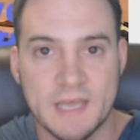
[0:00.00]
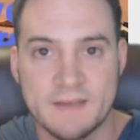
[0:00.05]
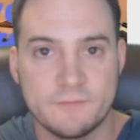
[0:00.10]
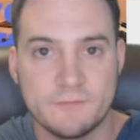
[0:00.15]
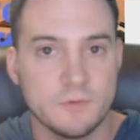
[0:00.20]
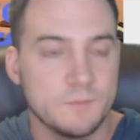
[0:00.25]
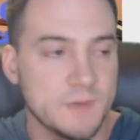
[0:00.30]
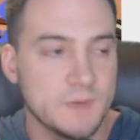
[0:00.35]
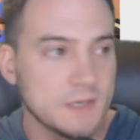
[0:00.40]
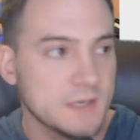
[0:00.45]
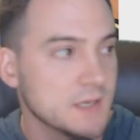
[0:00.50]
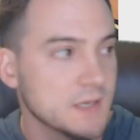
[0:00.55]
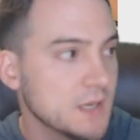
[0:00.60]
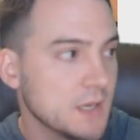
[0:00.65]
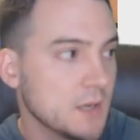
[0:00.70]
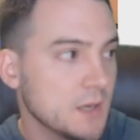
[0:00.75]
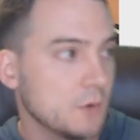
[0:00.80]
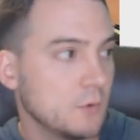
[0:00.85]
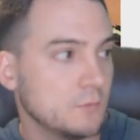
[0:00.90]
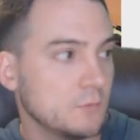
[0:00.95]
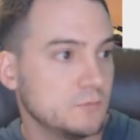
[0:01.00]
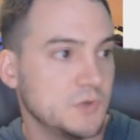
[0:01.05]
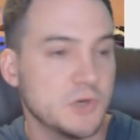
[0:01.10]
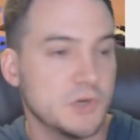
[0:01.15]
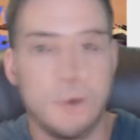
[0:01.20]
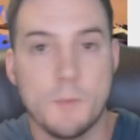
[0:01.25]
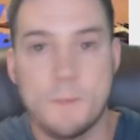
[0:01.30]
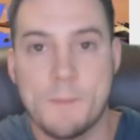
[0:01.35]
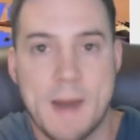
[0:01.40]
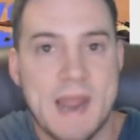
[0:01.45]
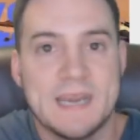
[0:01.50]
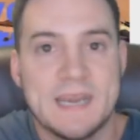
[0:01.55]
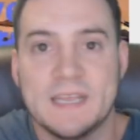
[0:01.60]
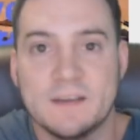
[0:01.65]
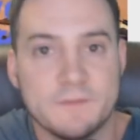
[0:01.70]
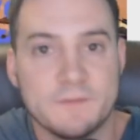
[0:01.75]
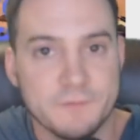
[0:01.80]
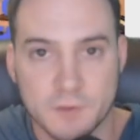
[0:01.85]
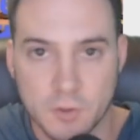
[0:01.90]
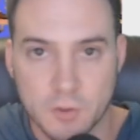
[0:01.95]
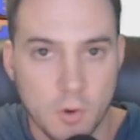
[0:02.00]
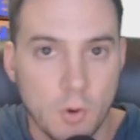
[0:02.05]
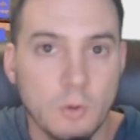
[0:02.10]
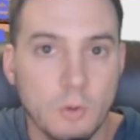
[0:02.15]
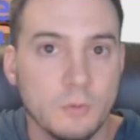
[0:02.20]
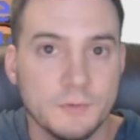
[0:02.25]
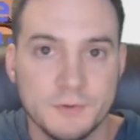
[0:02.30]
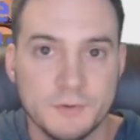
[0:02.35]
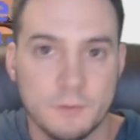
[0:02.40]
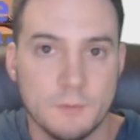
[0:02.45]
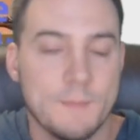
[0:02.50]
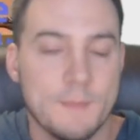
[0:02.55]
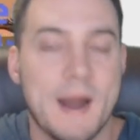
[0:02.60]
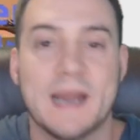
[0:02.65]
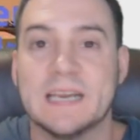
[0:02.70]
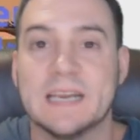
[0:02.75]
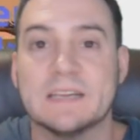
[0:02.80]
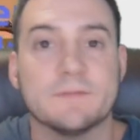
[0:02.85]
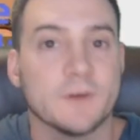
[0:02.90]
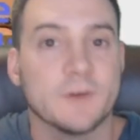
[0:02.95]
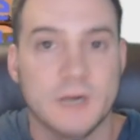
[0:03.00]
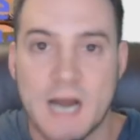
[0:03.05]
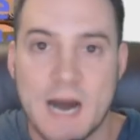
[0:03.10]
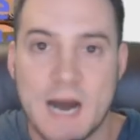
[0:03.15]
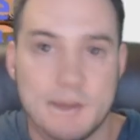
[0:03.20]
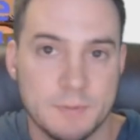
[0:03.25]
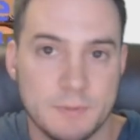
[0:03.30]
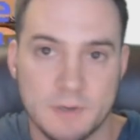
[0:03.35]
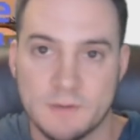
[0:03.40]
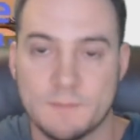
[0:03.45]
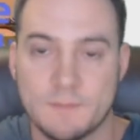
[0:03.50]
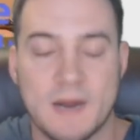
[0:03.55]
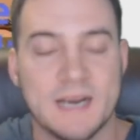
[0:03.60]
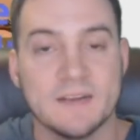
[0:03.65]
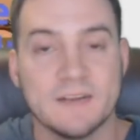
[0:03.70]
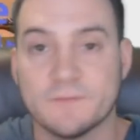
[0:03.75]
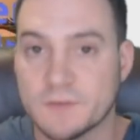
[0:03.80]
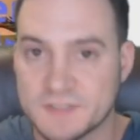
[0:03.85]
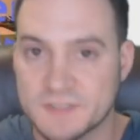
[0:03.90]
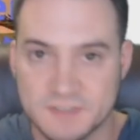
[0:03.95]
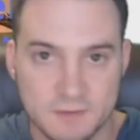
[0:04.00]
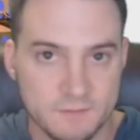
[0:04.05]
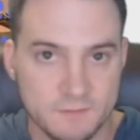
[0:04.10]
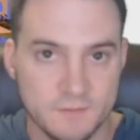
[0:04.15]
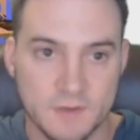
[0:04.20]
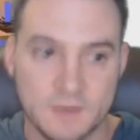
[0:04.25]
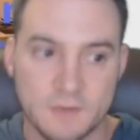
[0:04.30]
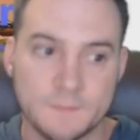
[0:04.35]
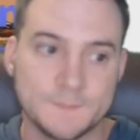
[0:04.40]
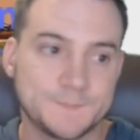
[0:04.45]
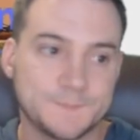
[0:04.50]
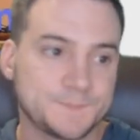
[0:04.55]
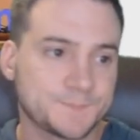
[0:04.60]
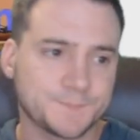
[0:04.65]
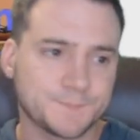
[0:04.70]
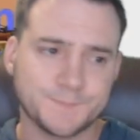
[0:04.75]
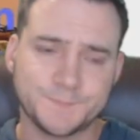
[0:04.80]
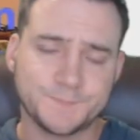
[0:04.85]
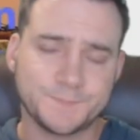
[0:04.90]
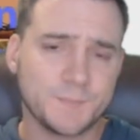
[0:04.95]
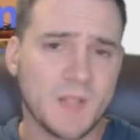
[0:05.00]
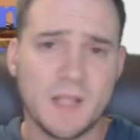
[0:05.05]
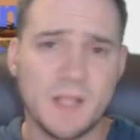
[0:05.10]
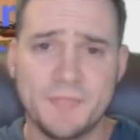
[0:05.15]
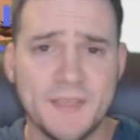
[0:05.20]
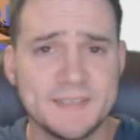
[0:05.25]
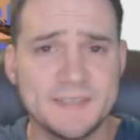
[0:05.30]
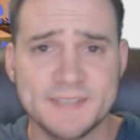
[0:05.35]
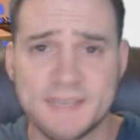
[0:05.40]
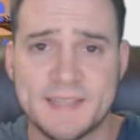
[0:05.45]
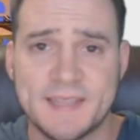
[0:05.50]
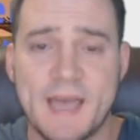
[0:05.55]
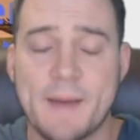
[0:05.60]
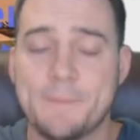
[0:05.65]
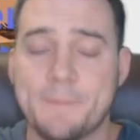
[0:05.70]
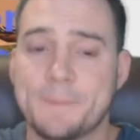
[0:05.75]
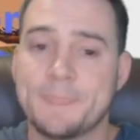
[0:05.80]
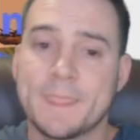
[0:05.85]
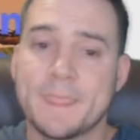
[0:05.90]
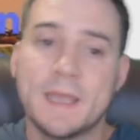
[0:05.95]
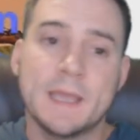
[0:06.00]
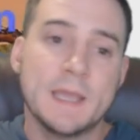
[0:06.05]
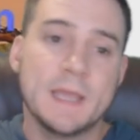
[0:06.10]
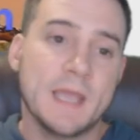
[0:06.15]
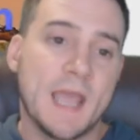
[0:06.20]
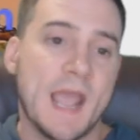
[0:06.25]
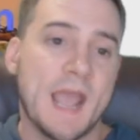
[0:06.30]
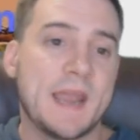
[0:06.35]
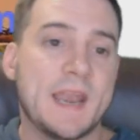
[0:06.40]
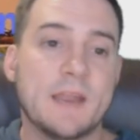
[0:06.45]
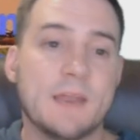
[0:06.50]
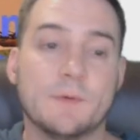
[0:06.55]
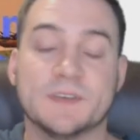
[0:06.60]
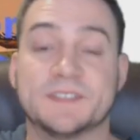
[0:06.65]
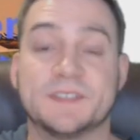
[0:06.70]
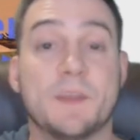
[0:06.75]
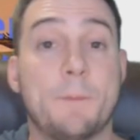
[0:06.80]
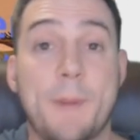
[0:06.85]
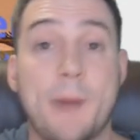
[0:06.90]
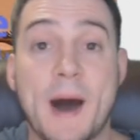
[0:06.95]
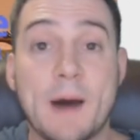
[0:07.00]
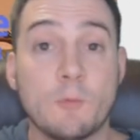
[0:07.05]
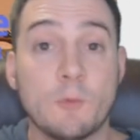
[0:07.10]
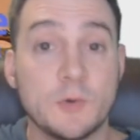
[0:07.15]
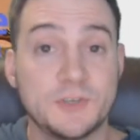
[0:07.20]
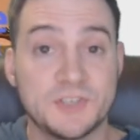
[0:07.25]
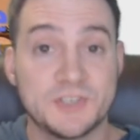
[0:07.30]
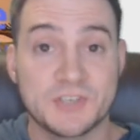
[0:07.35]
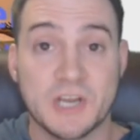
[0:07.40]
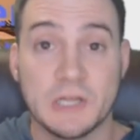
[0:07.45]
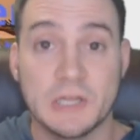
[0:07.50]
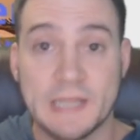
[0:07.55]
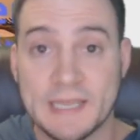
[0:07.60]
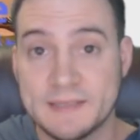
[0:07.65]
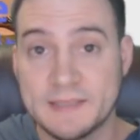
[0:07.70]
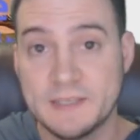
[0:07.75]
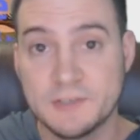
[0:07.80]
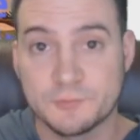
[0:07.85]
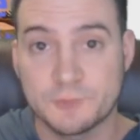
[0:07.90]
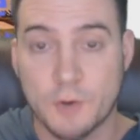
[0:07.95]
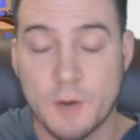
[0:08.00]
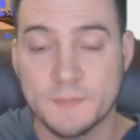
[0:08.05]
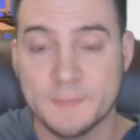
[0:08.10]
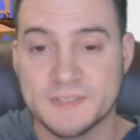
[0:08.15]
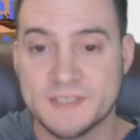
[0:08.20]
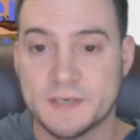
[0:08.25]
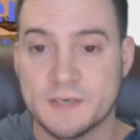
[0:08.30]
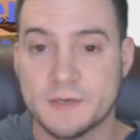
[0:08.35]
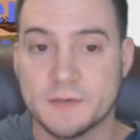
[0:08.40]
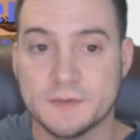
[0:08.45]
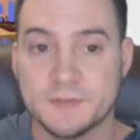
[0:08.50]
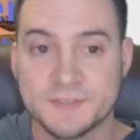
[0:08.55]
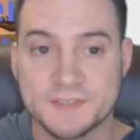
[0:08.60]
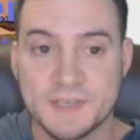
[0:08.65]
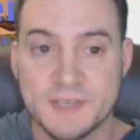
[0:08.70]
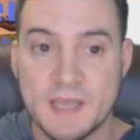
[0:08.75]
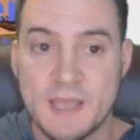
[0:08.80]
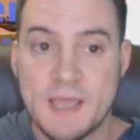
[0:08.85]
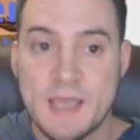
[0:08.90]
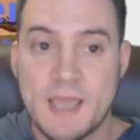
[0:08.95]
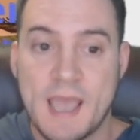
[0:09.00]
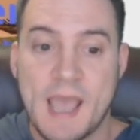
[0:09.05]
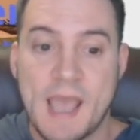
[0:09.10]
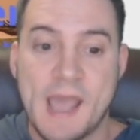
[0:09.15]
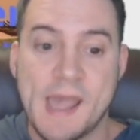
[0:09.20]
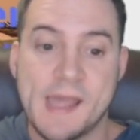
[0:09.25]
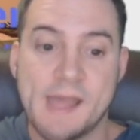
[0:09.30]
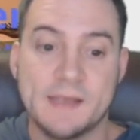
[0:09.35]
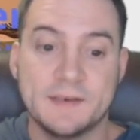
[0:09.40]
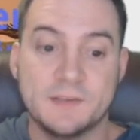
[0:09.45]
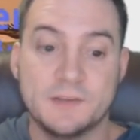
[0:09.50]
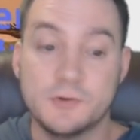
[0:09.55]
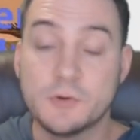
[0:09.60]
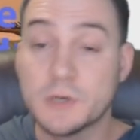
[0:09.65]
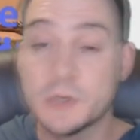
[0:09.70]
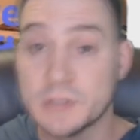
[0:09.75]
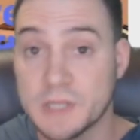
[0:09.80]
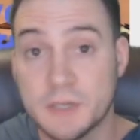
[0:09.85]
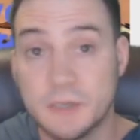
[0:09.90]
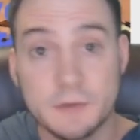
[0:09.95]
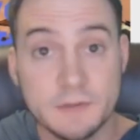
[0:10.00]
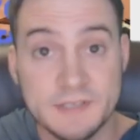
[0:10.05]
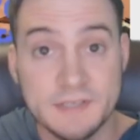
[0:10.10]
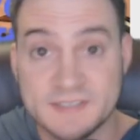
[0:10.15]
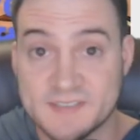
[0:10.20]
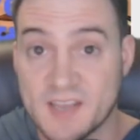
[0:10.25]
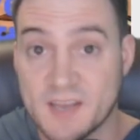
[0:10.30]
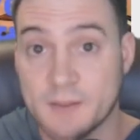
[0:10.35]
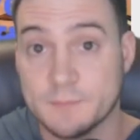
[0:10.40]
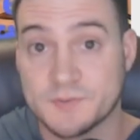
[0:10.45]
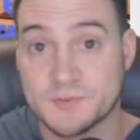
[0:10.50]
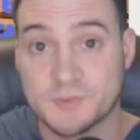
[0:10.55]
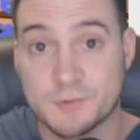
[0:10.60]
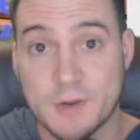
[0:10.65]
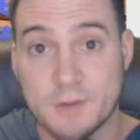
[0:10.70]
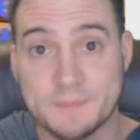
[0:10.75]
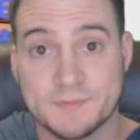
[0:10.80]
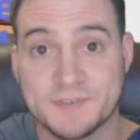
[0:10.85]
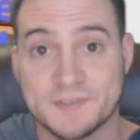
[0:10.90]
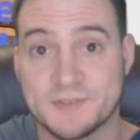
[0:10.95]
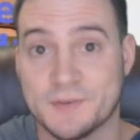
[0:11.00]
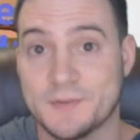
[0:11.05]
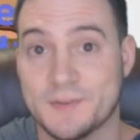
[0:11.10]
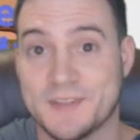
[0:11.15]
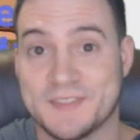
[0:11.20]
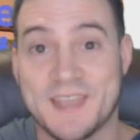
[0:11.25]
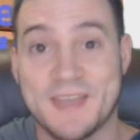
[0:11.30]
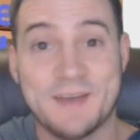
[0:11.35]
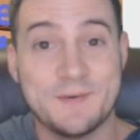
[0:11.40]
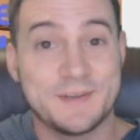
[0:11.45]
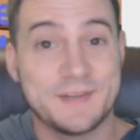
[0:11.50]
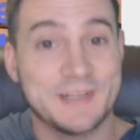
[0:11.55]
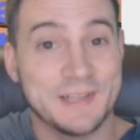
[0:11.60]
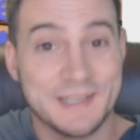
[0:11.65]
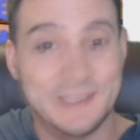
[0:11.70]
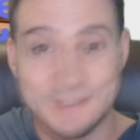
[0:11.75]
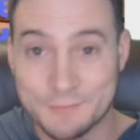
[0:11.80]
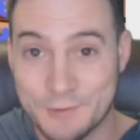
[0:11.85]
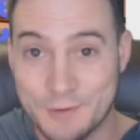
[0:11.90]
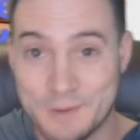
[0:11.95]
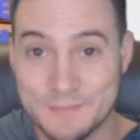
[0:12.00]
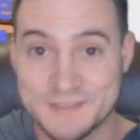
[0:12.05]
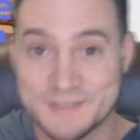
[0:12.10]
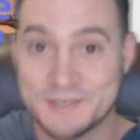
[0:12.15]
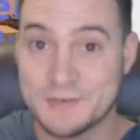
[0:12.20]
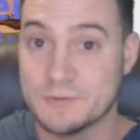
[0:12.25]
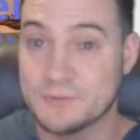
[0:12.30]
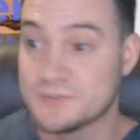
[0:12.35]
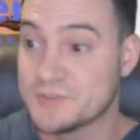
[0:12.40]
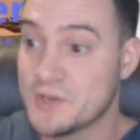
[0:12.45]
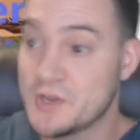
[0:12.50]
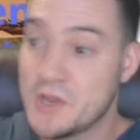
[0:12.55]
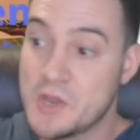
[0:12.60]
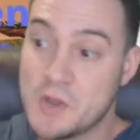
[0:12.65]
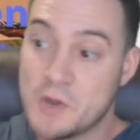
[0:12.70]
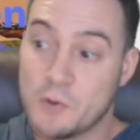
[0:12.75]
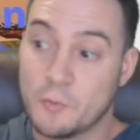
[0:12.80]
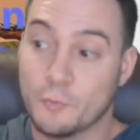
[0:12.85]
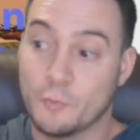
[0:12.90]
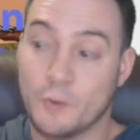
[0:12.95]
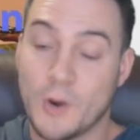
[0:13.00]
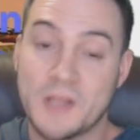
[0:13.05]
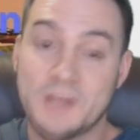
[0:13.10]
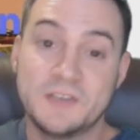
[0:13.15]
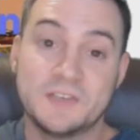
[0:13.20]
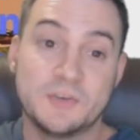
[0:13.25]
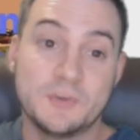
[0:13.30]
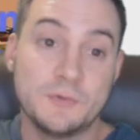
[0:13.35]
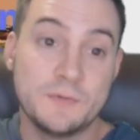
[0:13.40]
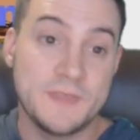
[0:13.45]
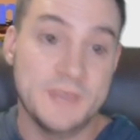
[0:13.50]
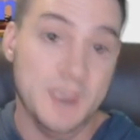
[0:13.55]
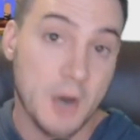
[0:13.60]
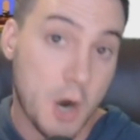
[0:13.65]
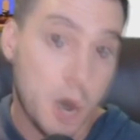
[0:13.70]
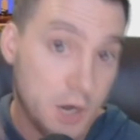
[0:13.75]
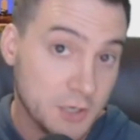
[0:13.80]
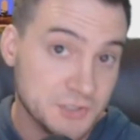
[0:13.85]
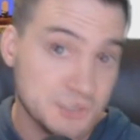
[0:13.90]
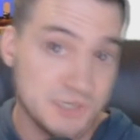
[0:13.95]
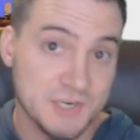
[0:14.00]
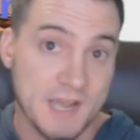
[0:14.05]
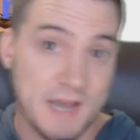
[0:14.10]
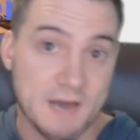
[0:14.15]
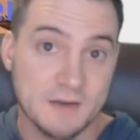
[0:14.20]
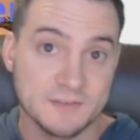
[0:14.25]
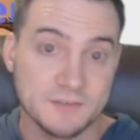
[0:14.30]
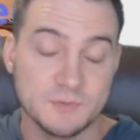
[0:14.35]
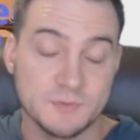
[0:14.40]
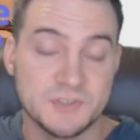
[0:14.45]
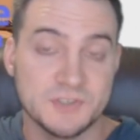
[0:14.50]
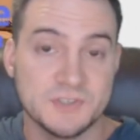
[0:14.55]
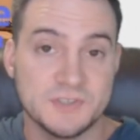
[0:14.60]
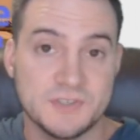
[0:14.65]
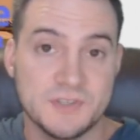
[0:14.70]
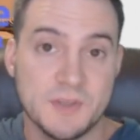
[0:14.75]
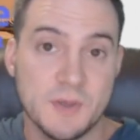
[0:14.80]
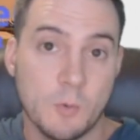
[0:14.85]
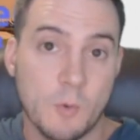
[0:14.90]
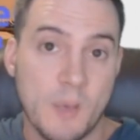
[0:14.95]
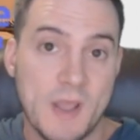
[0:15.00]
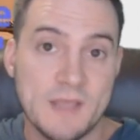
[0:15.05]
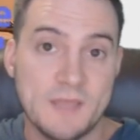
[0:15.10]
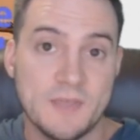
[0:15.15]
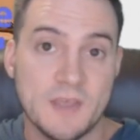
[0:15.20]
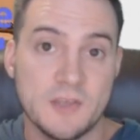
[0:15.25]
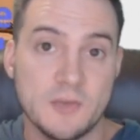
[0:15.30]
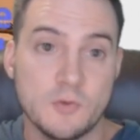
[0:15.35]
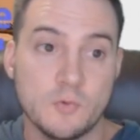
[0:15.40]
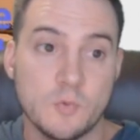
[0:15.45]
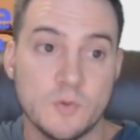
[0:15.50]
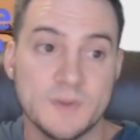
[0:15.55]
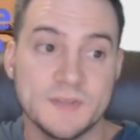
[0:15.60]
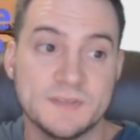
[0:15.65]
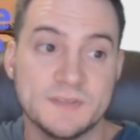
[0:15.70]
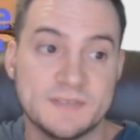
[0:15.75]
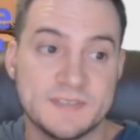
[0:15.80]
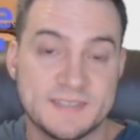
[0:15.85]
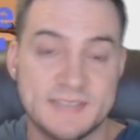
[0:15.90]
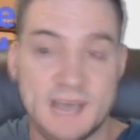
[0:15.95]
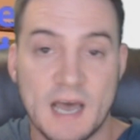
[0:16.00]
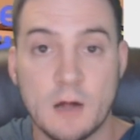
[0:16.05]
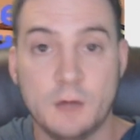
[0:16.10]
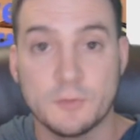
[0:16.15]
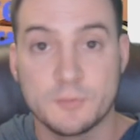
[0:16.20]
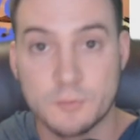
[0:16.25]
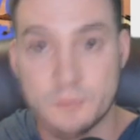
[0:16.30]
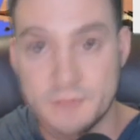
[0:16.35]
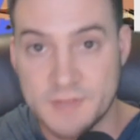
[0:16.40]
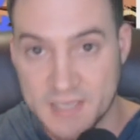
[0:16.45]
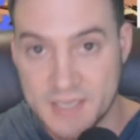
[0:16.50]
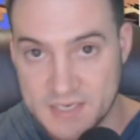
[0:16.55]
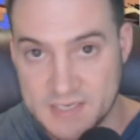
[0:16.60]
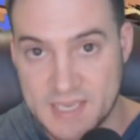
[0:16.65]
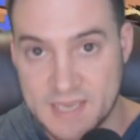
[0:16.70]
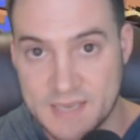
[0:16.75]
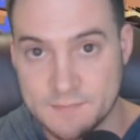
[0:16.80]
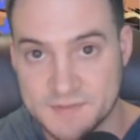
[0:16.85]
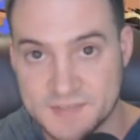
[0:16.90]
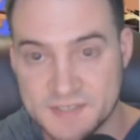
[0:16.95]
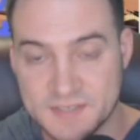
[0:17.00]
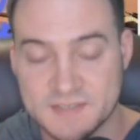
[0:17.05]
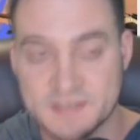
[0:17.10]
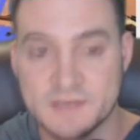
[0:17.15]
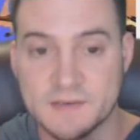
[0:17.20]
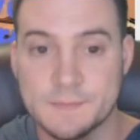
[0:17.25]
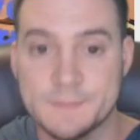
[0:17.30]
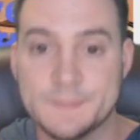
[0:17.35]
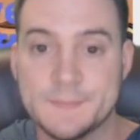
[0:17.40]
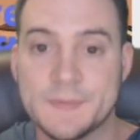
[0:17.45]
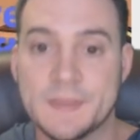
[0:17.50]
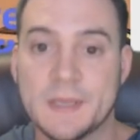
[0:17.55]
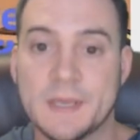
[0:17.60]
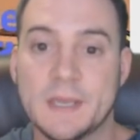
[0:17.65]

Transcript: life would be, you know, mining for gold or mining for copper, mining for silver, things like that. And anyways, the bot would just collect these raw materials and you could literally set up scripts so that they would collect the raw materials, run to the auction house, which is the way that you would sell through the in game system.